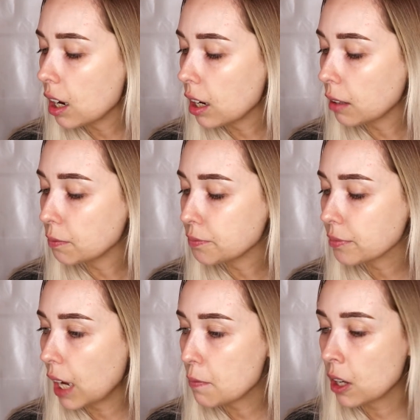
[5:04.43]

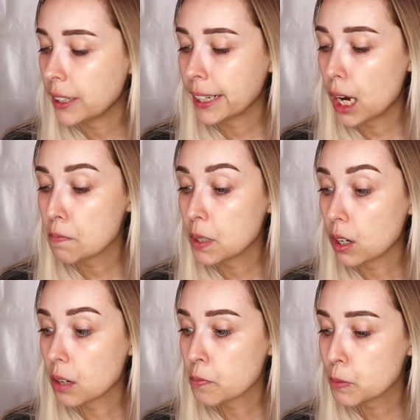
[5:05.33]
I'm not like up in
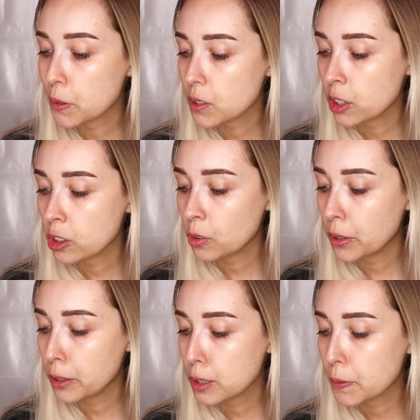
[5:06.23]
arms about essential
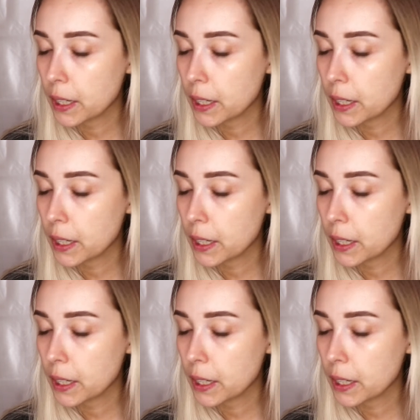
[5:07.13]
oils,